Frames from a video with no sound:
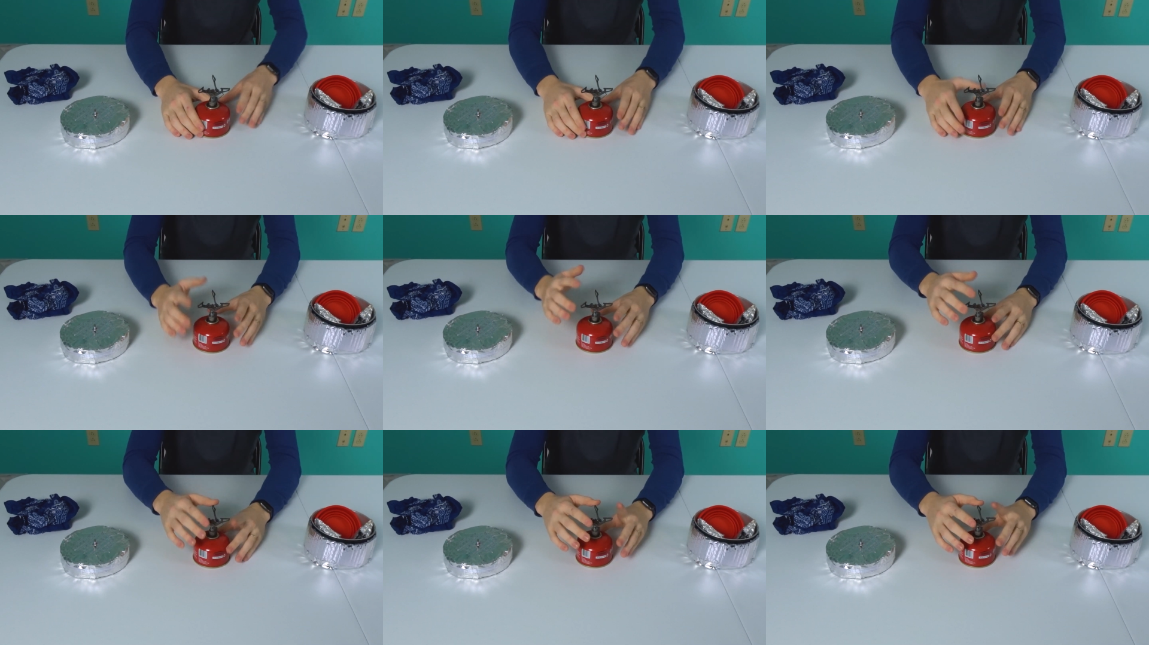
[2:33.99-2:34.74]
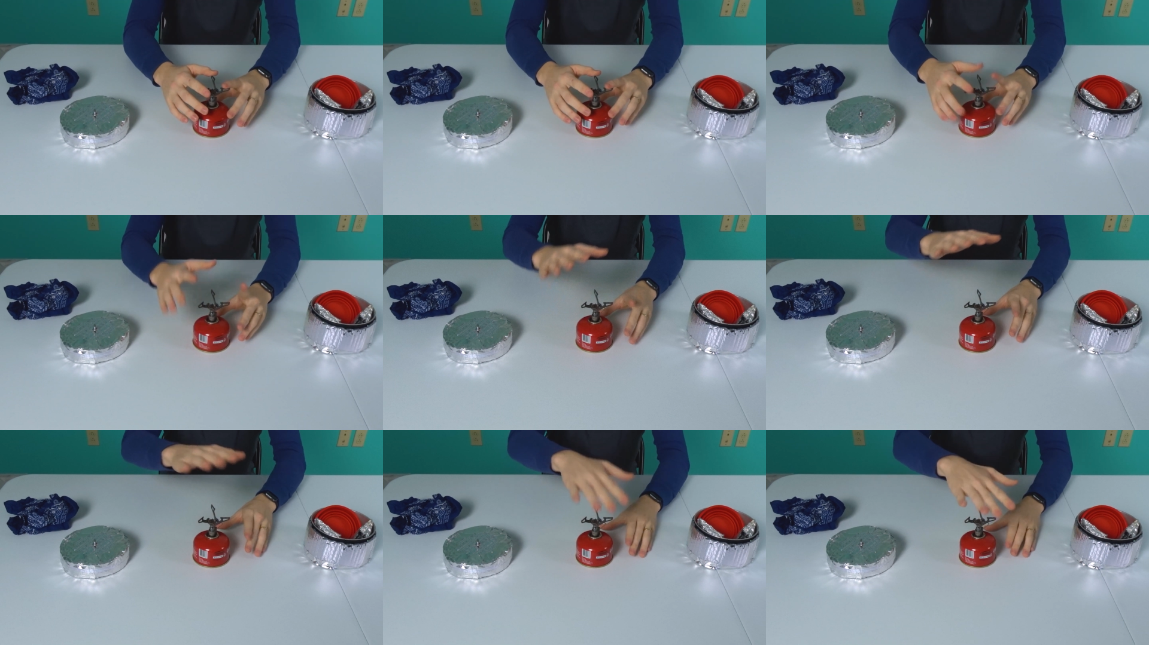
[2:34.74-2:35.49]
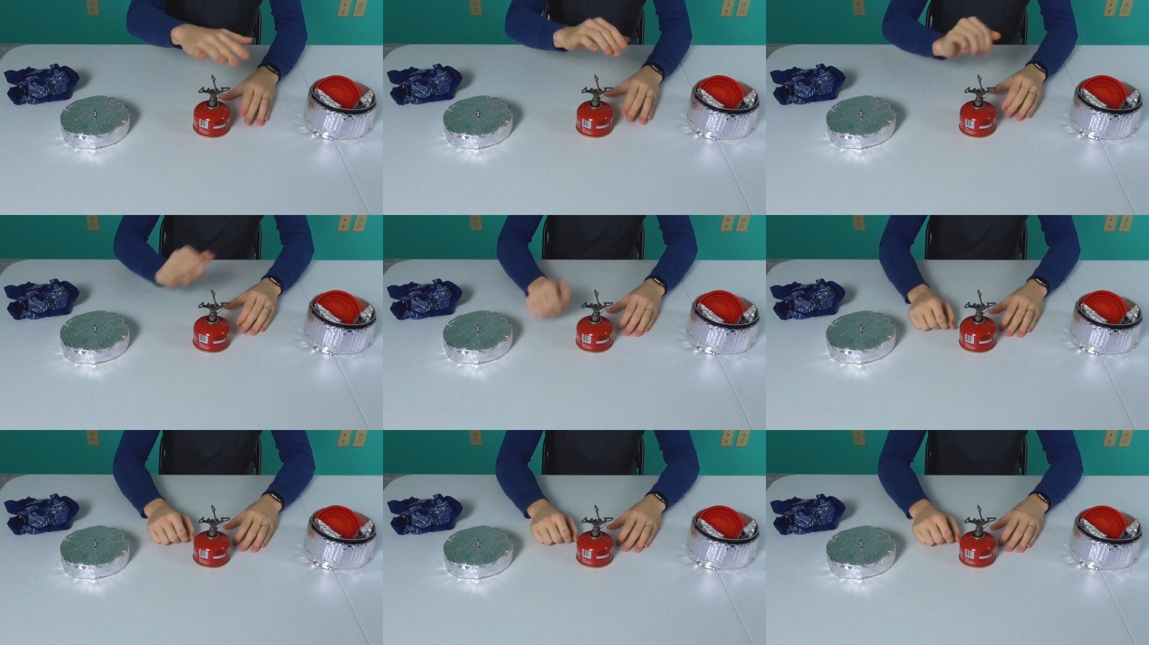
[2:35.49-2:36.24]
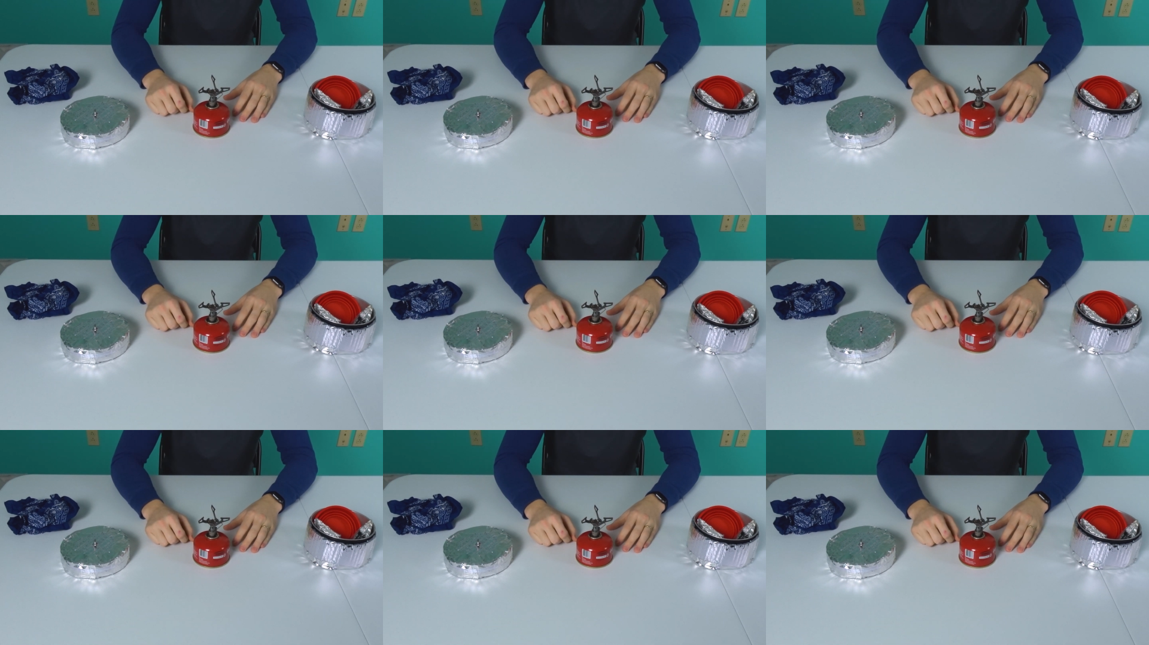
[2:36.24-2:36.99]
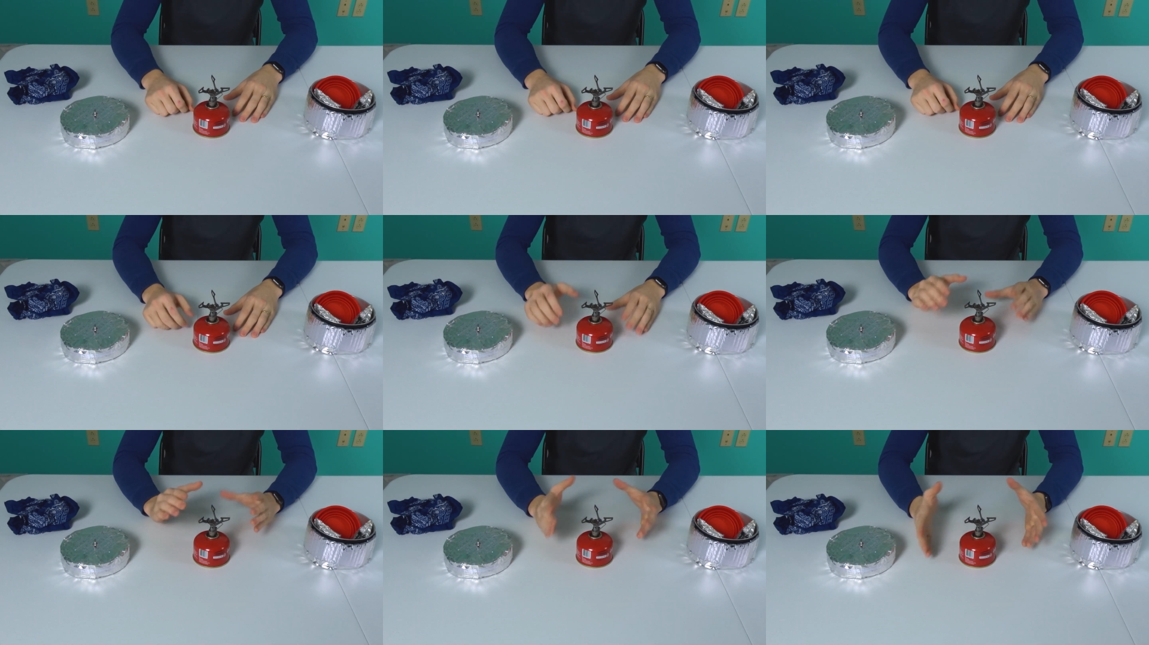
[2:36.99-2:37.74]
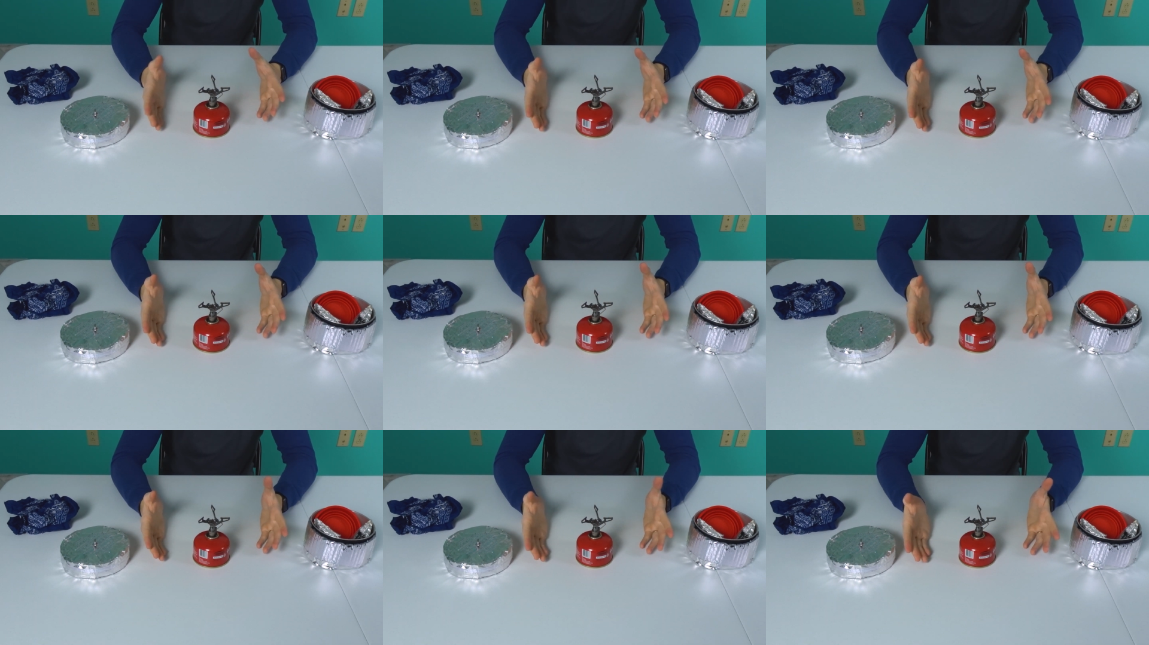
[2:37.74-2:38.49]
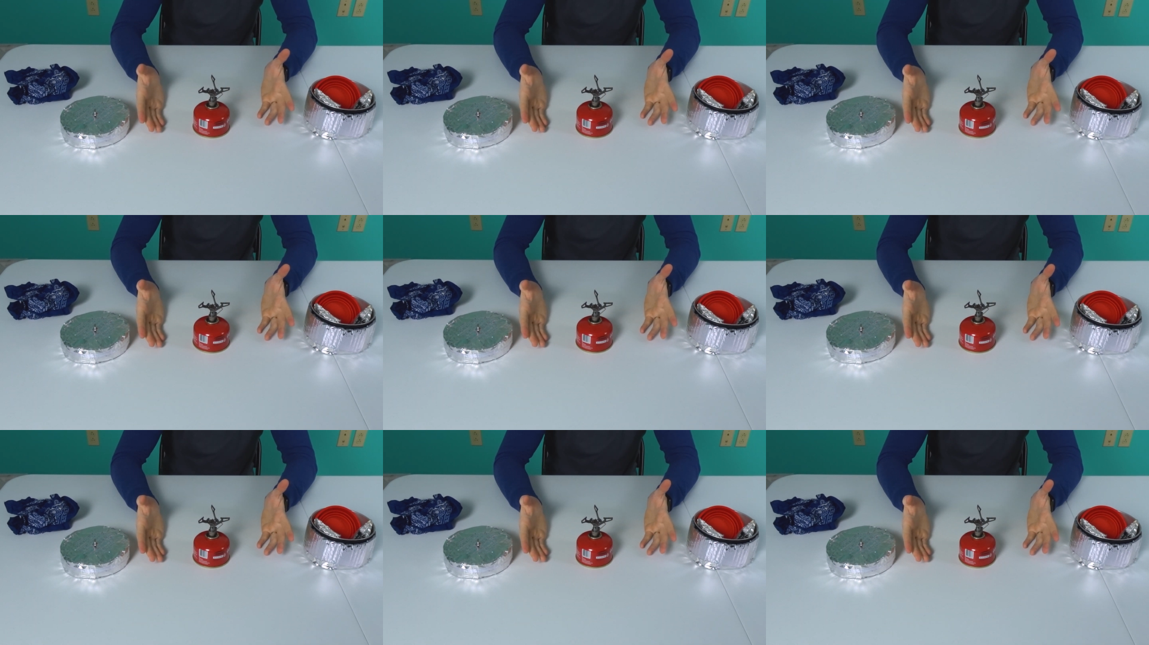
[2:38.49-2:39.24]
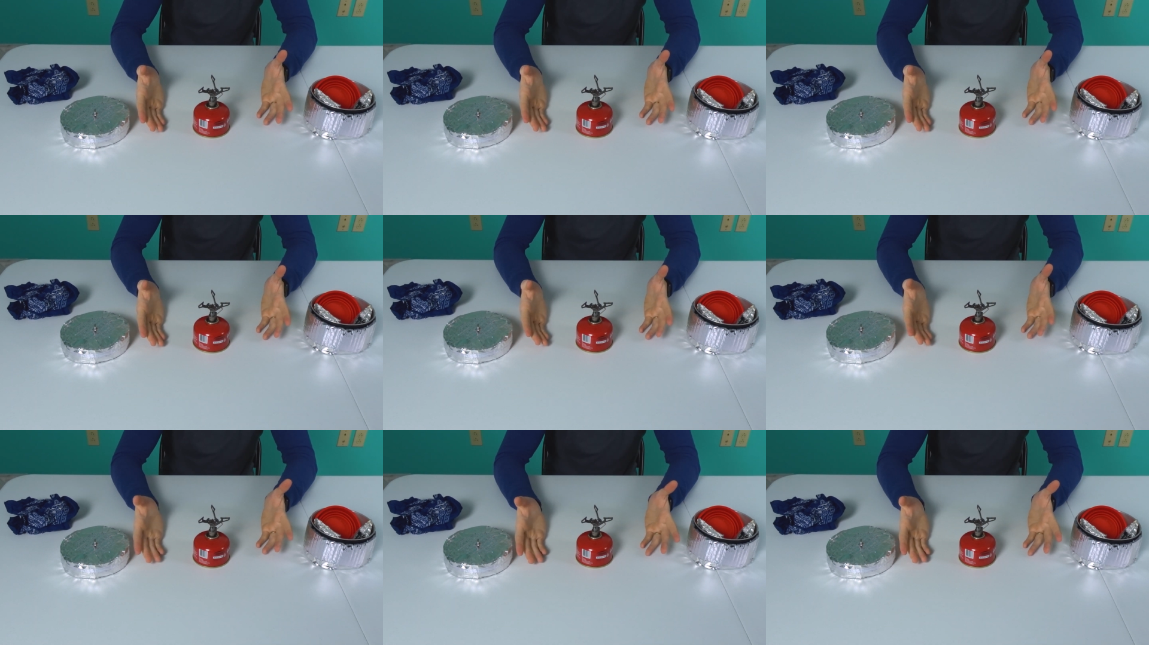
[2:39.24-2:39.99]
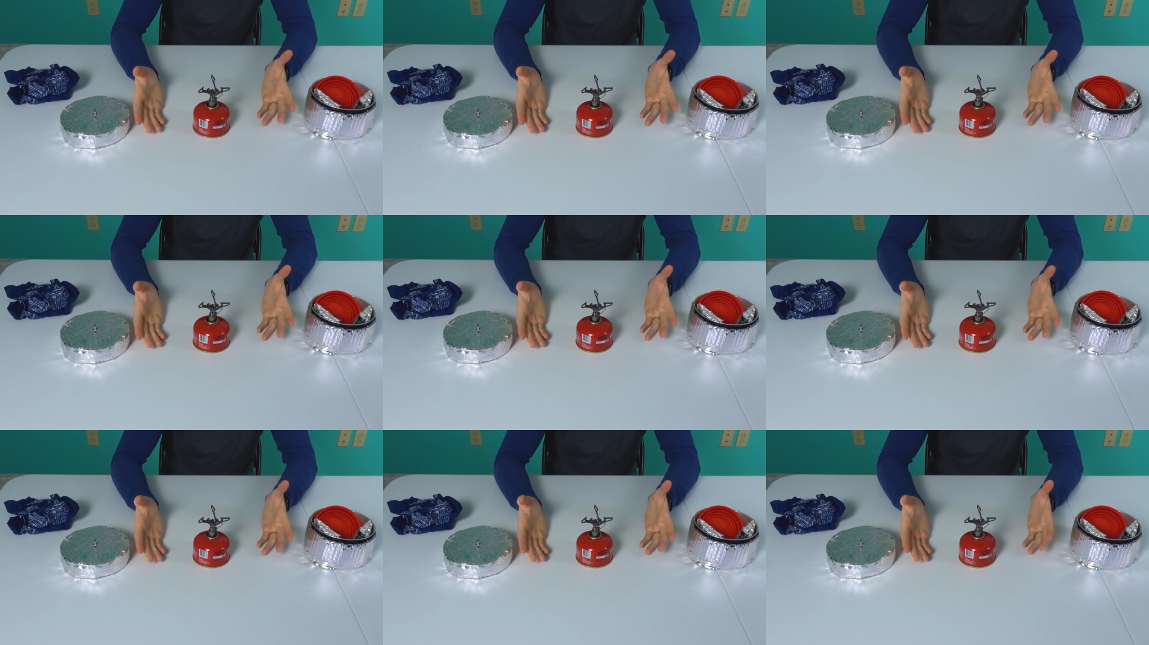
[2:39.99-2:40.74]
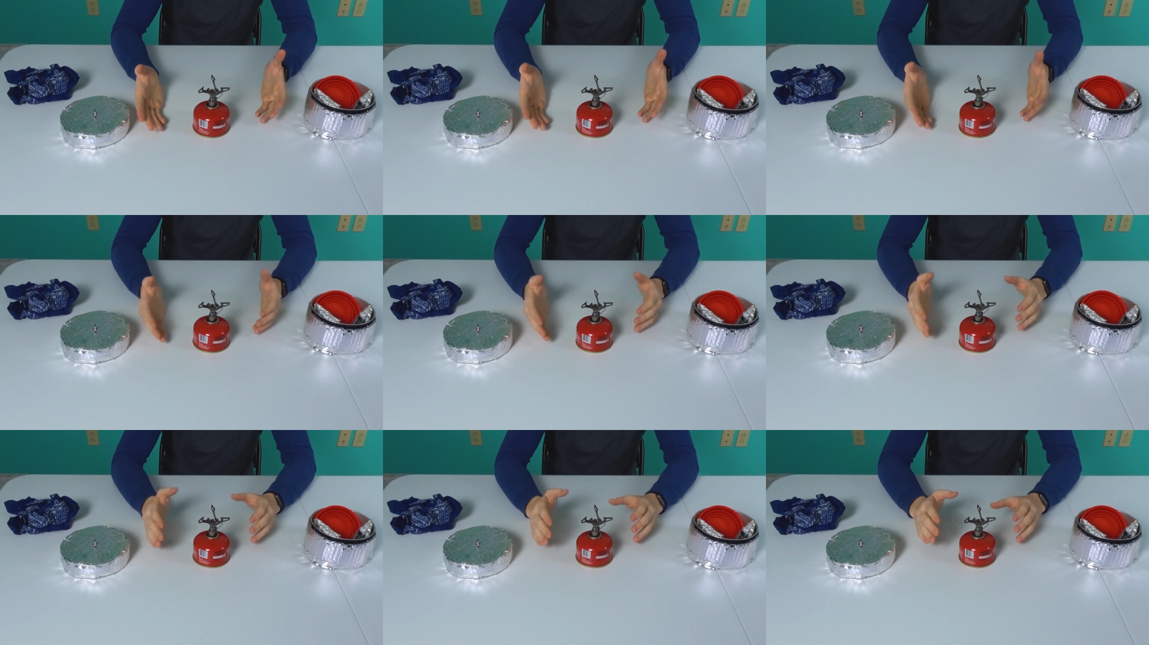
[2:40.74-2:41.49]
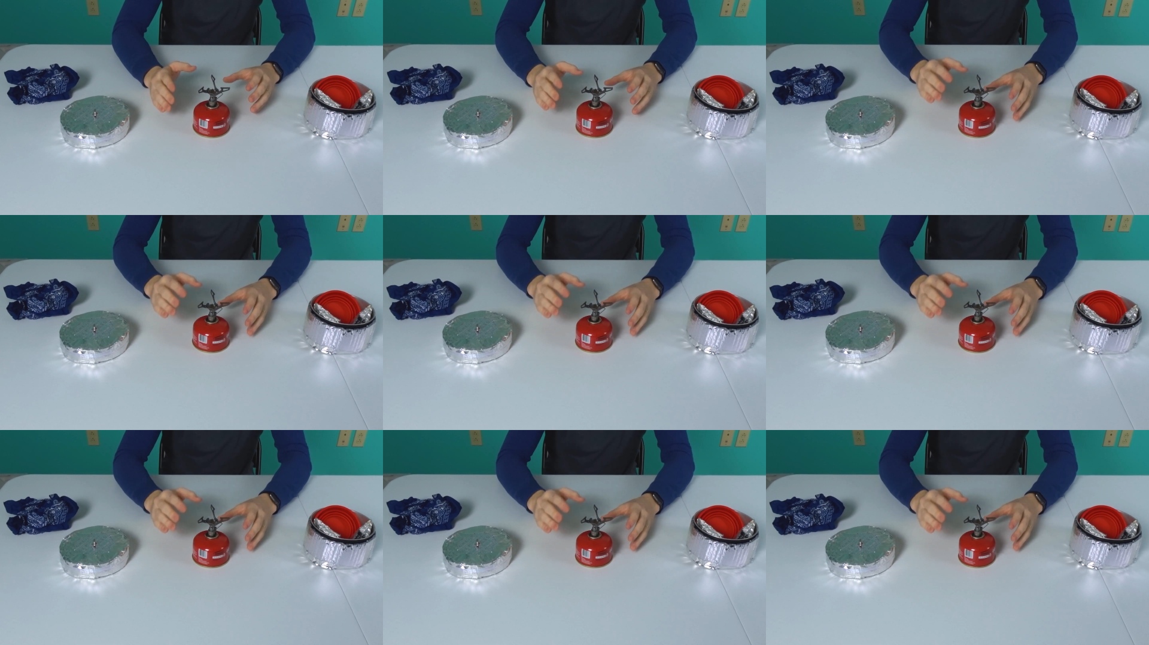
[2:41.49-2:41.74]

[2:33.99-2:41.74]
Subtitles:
(no speaker visible)